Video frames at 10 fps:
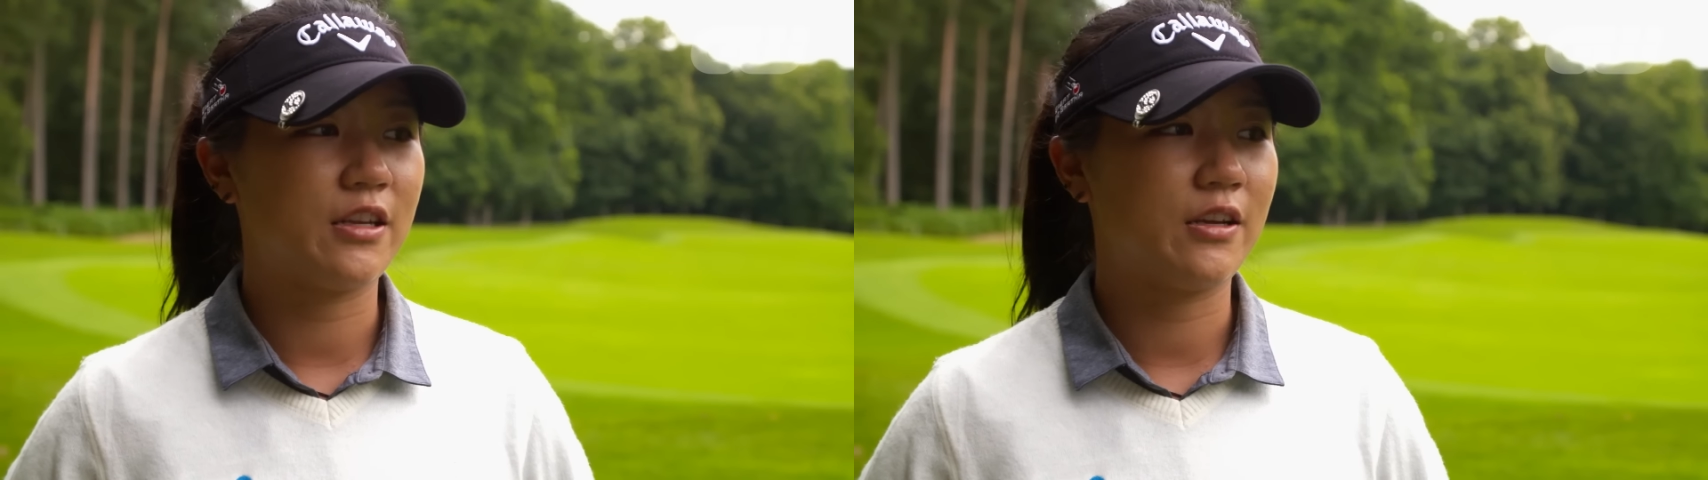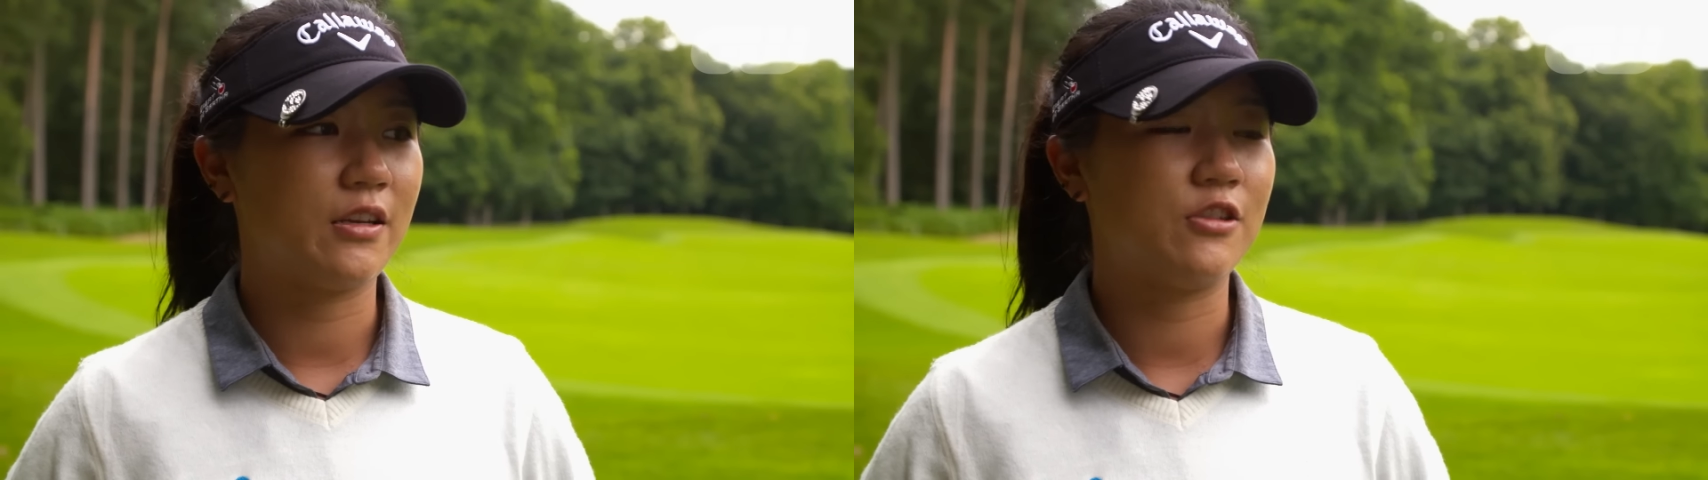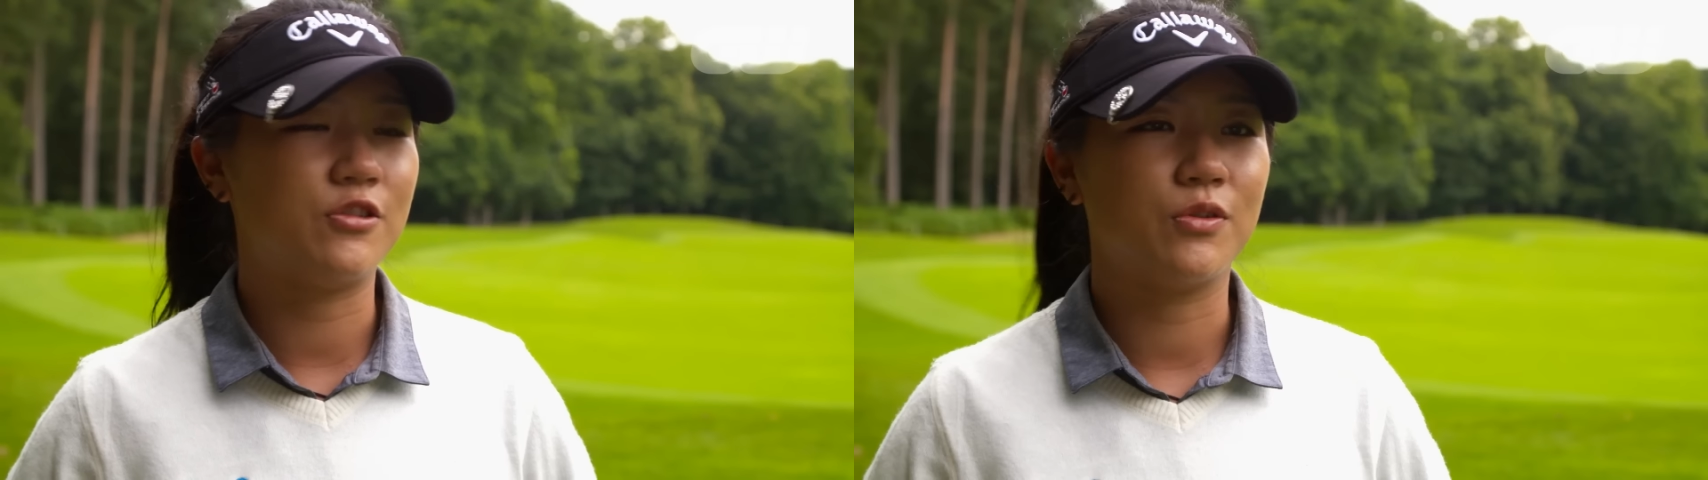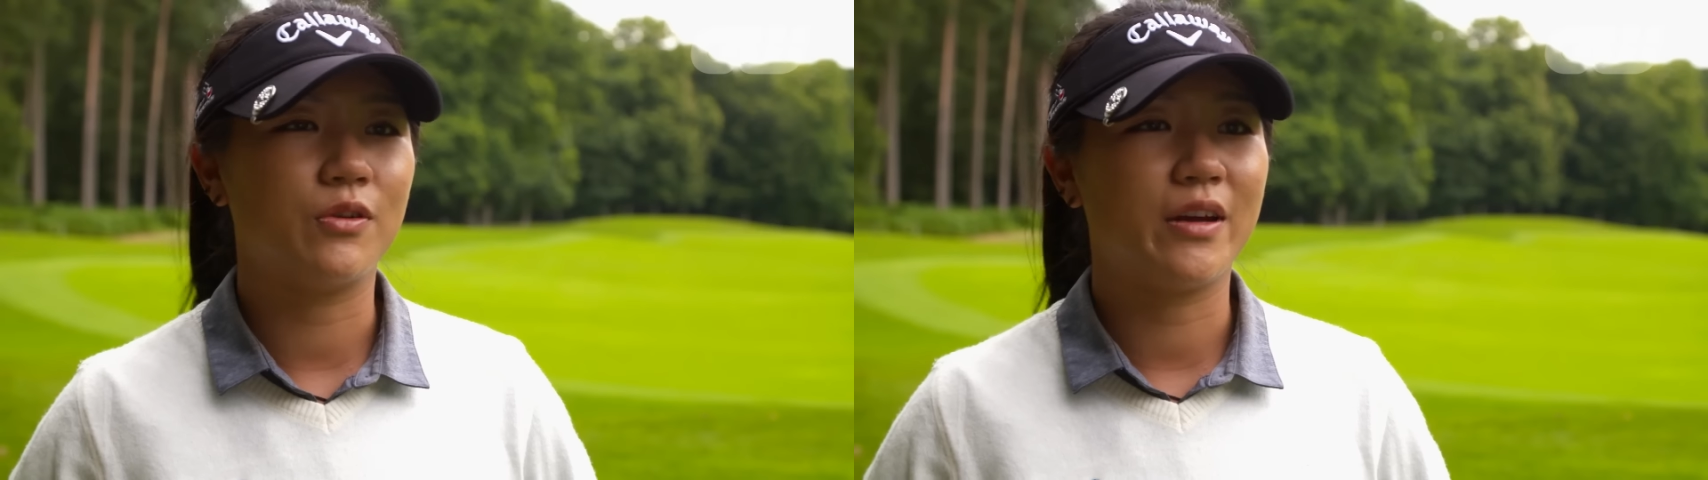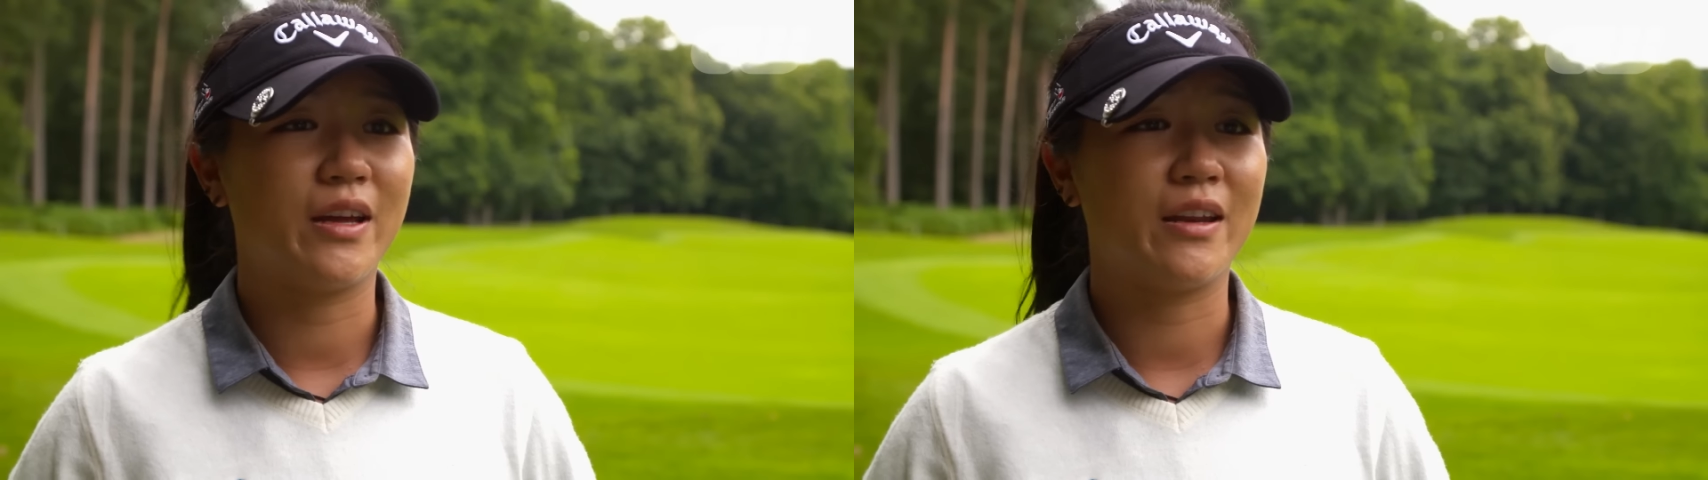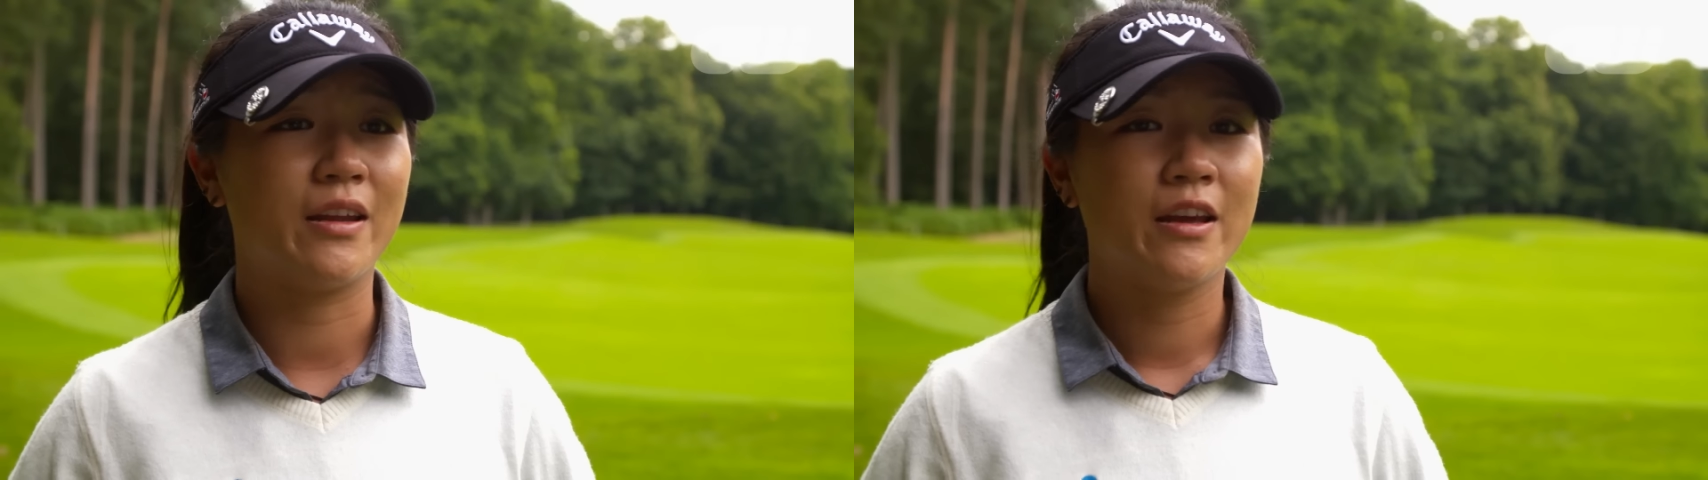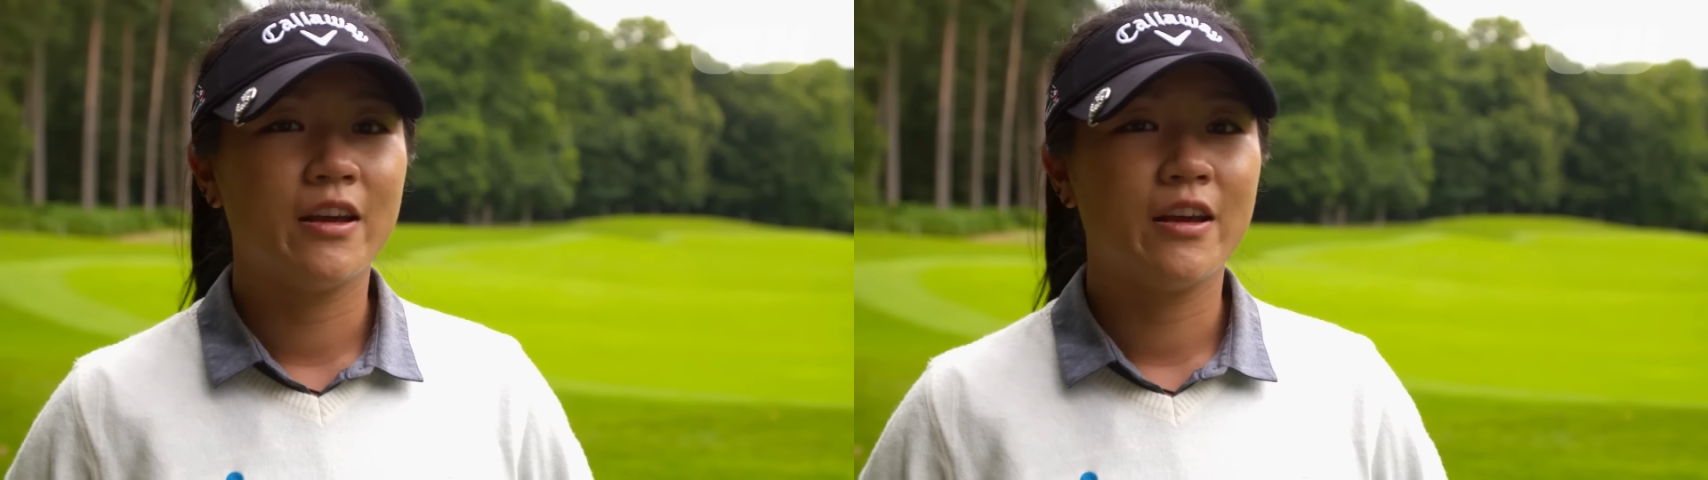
that you can enjoy and,